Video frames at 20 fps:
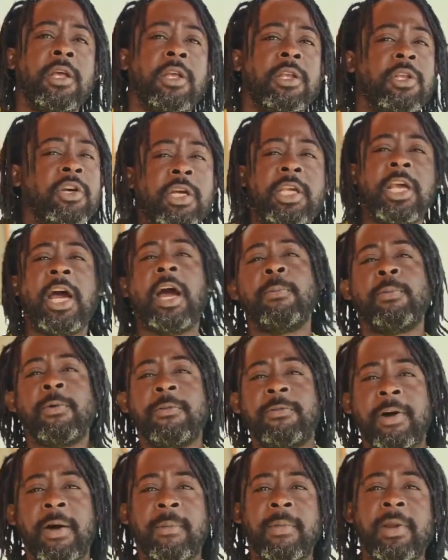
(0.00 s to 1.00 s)
you can't
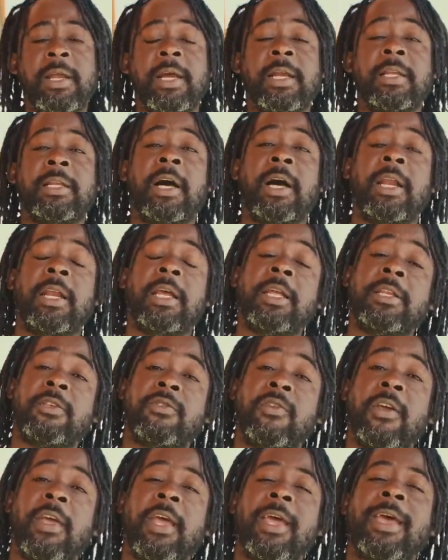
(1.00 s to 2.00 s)
perform any at all. It's
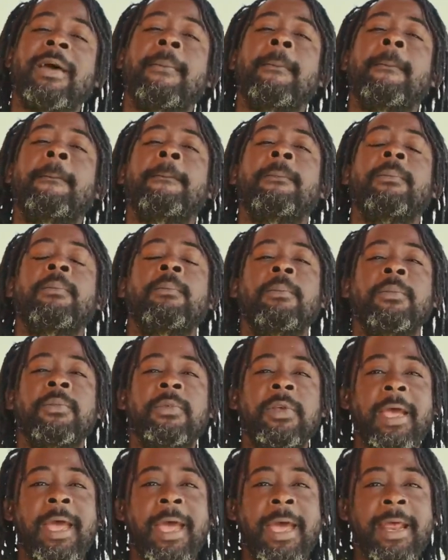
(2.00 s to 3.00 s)
to
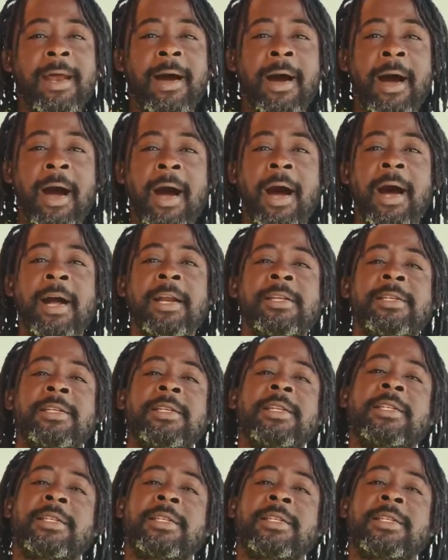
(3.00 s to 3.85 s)
enhance the